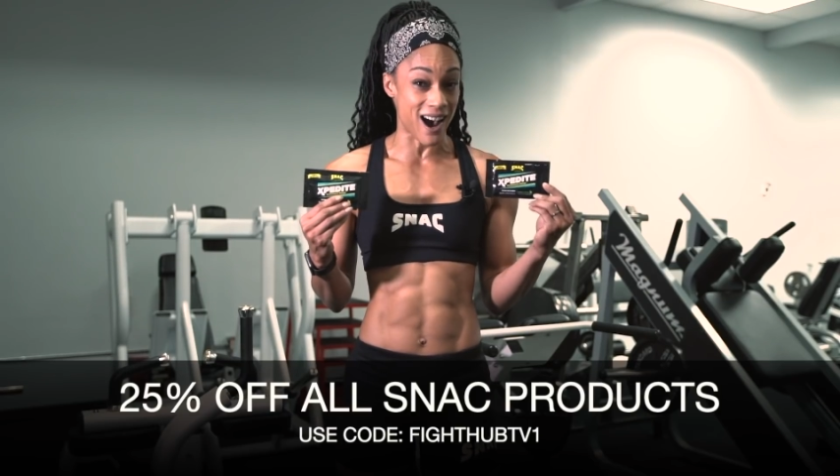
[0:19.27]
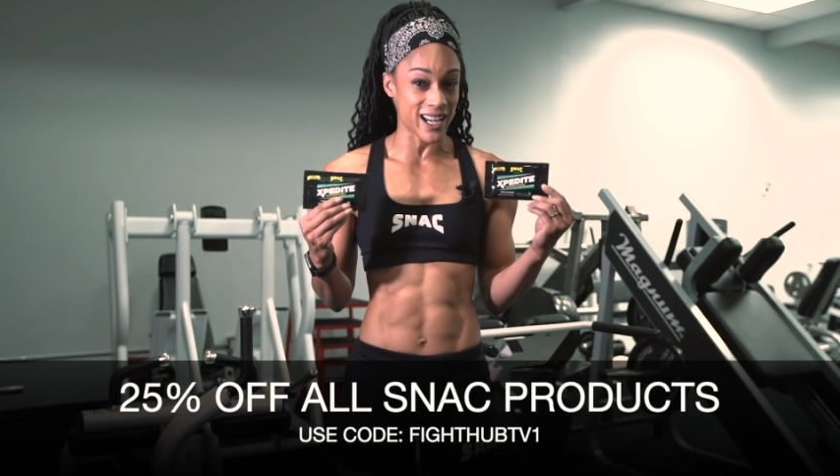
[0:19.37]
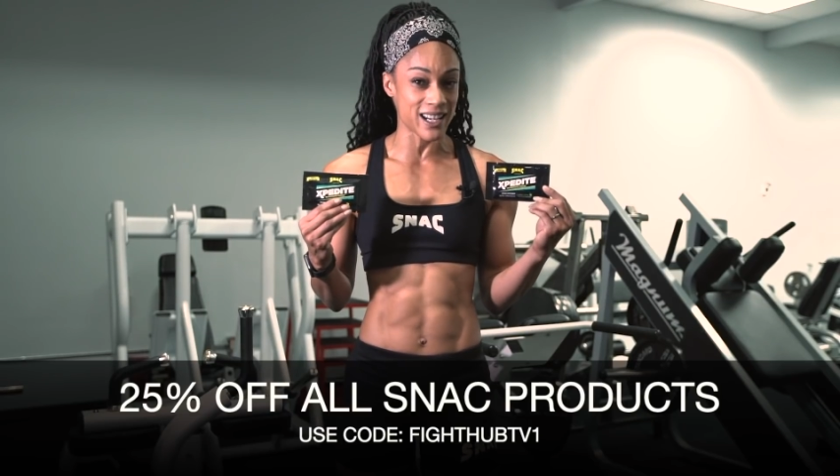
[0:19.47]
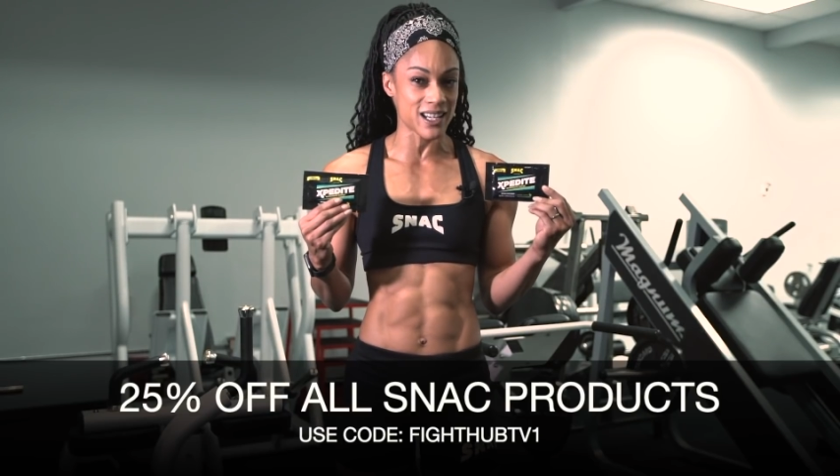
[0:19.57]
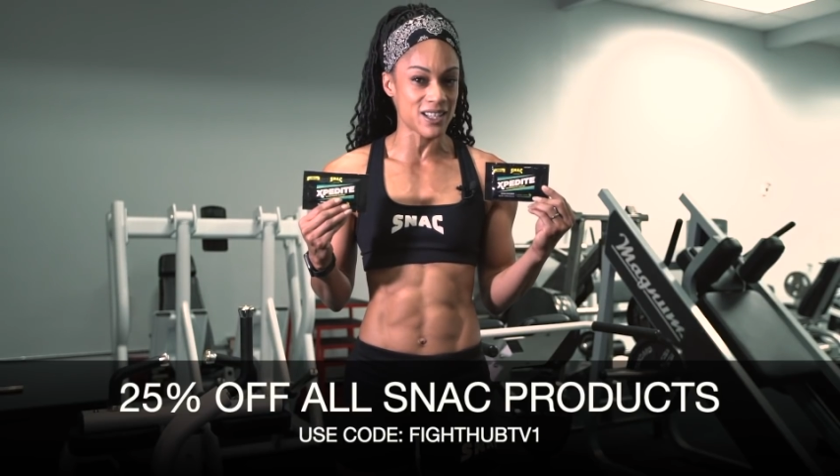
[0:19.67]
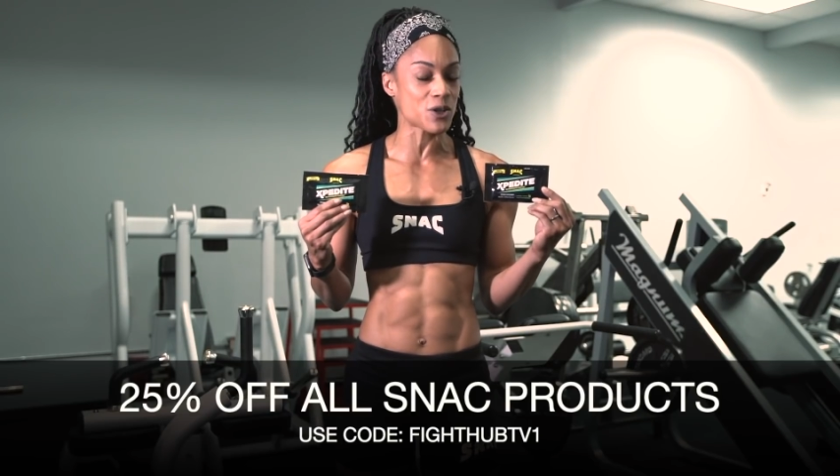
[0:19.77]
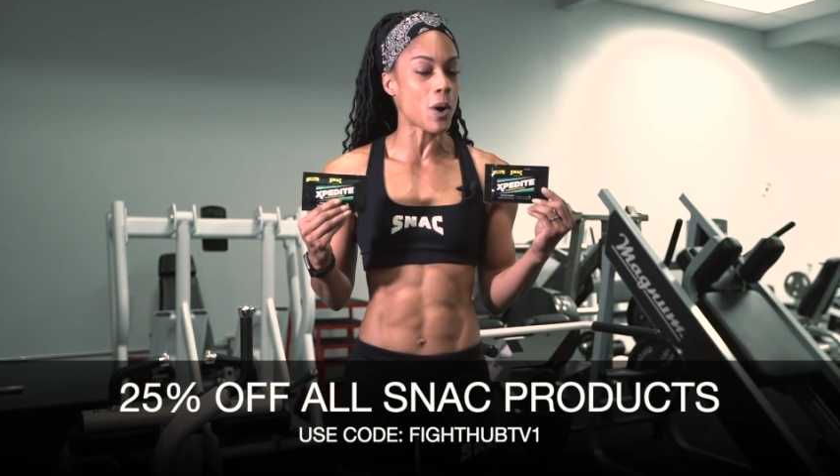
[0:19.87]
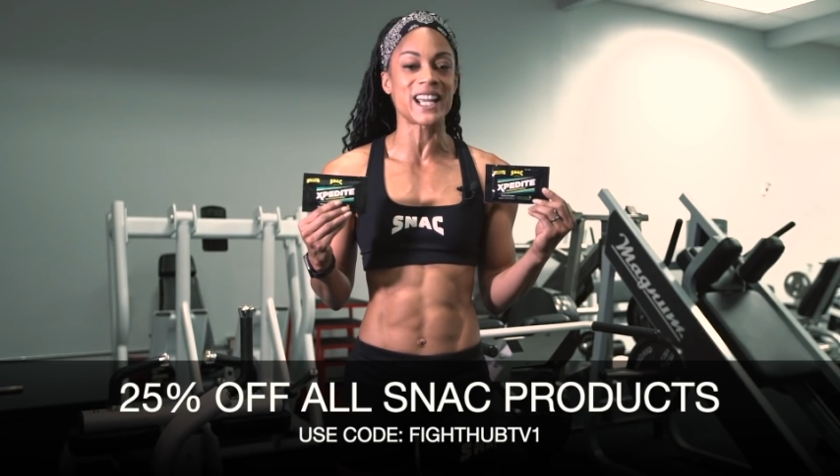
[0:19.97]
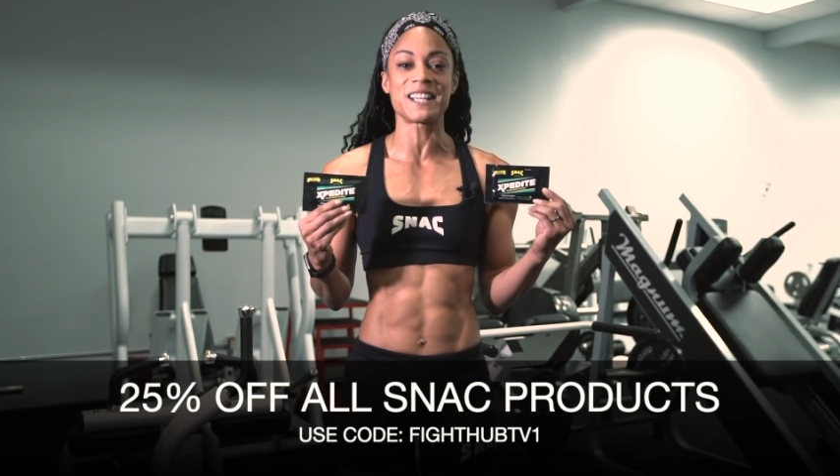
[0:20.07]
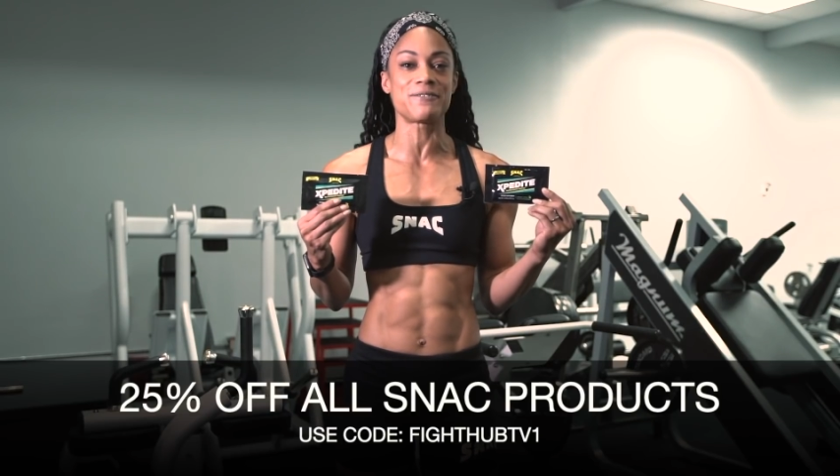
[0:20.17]
I need so
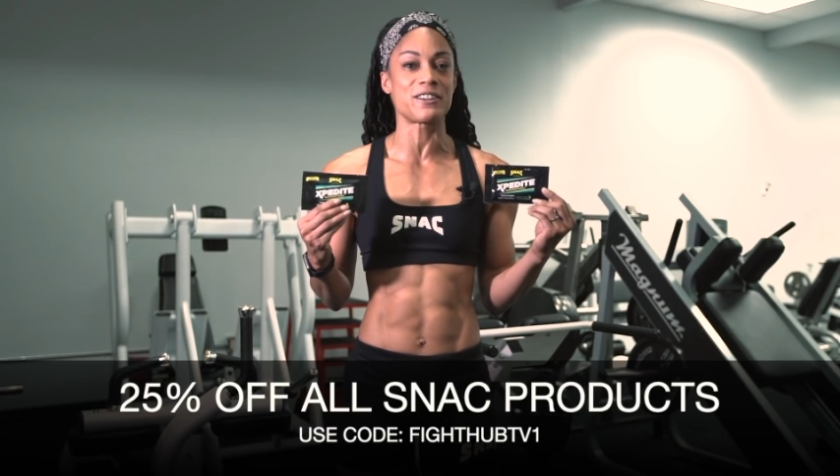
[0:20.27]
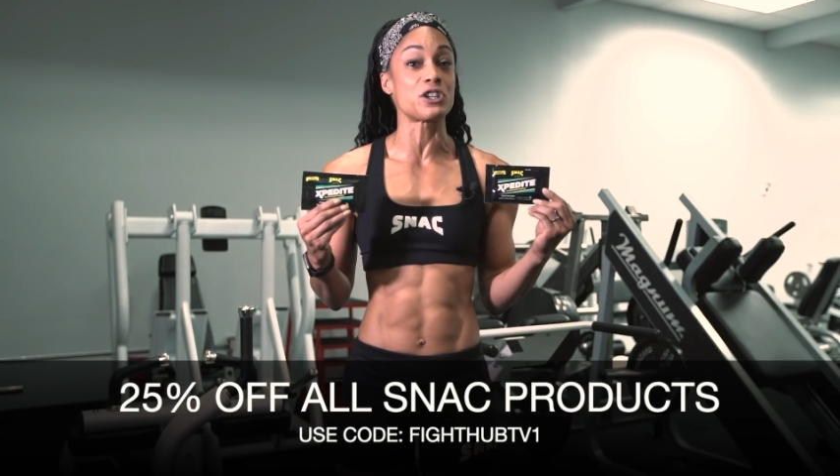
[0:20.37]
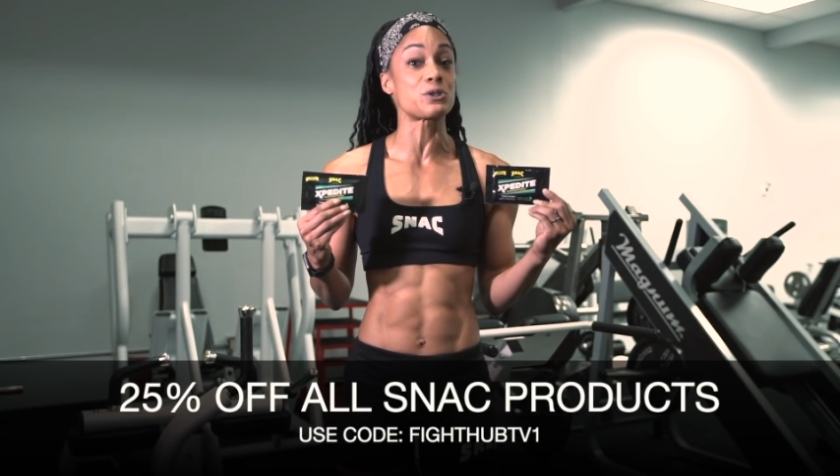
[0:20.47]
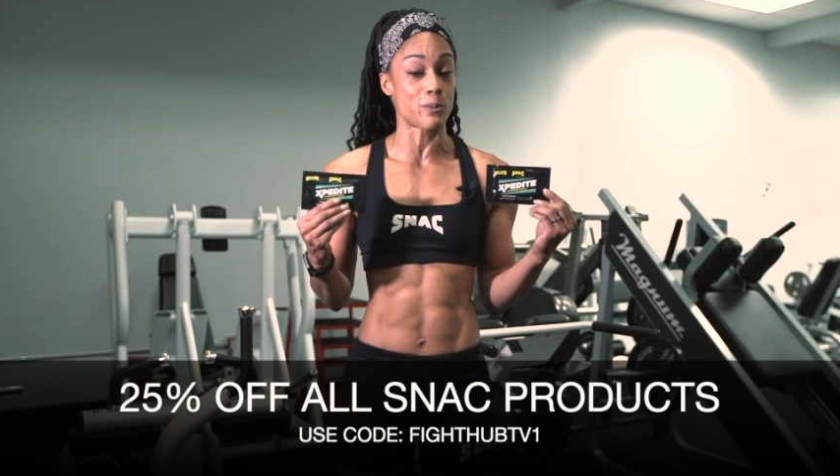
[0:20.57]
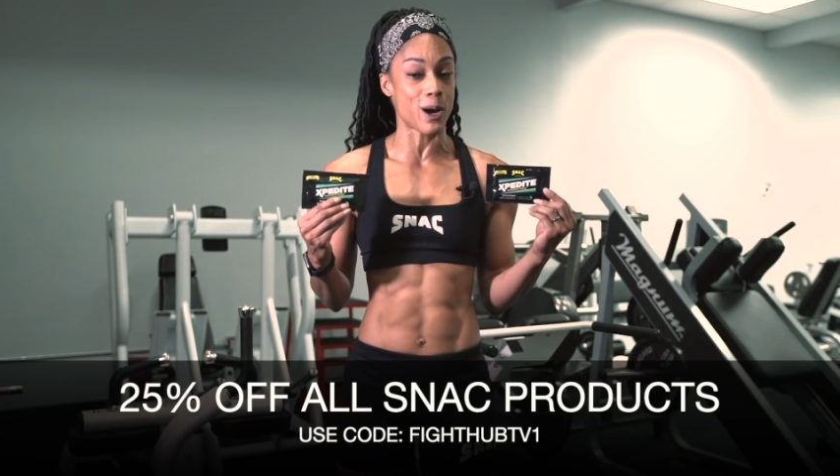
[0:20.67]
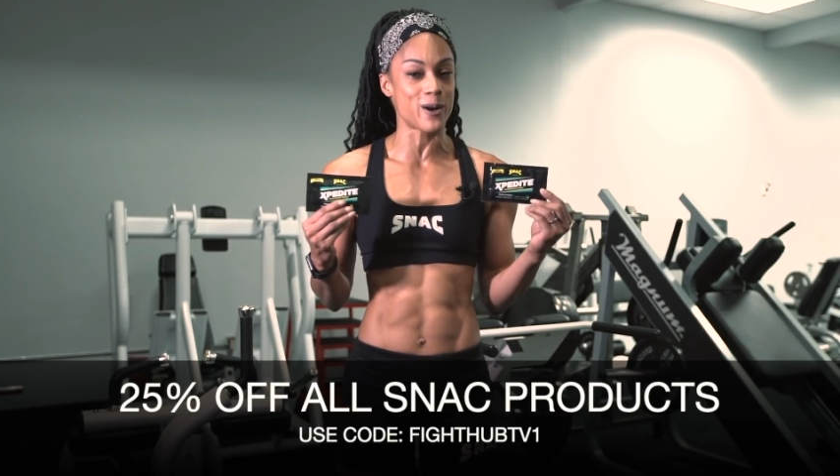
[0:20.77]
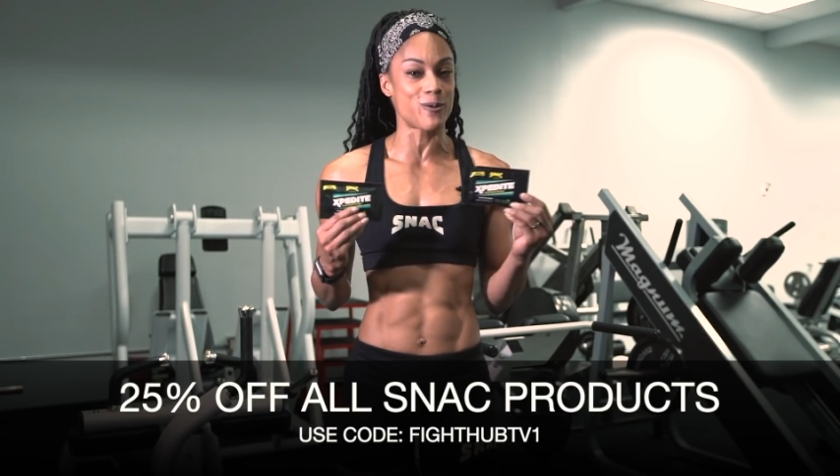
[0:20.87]
I can finish my